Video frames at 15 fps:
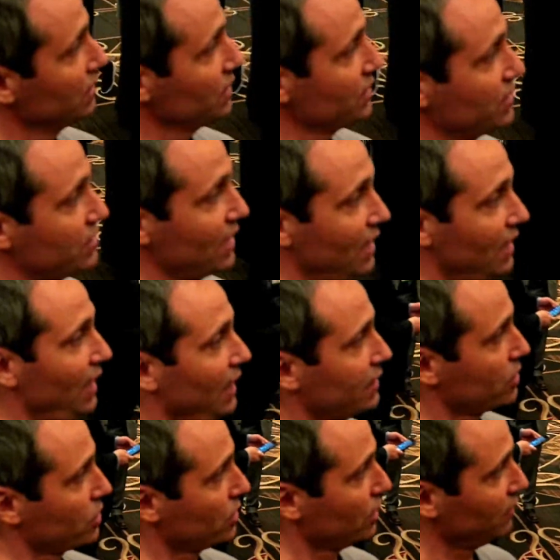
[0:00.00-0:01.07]
This is
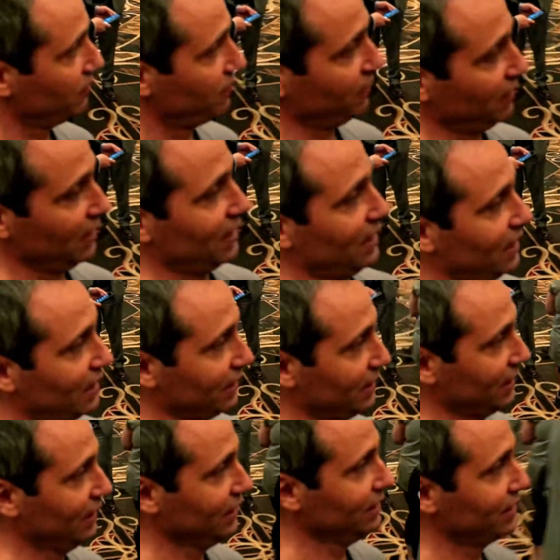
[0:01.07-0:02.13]
Electra
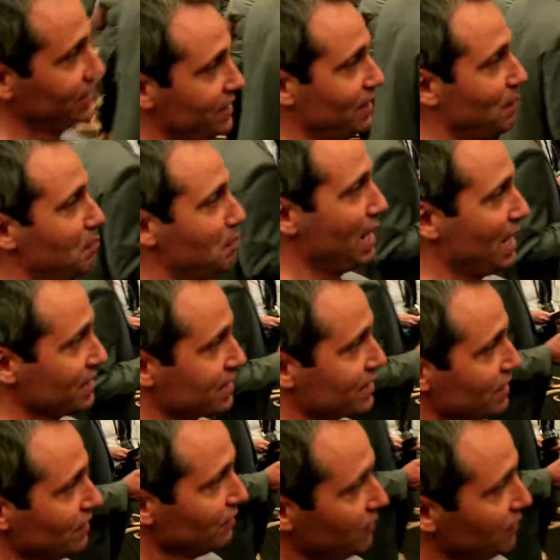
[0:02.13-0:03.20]
Fly, and this is a
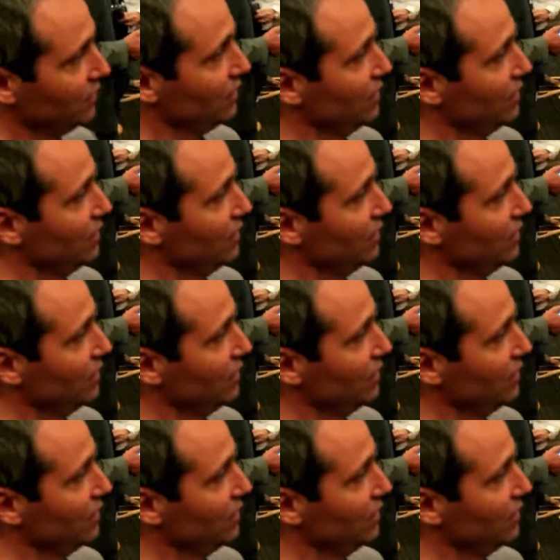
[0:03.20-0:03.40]
massive,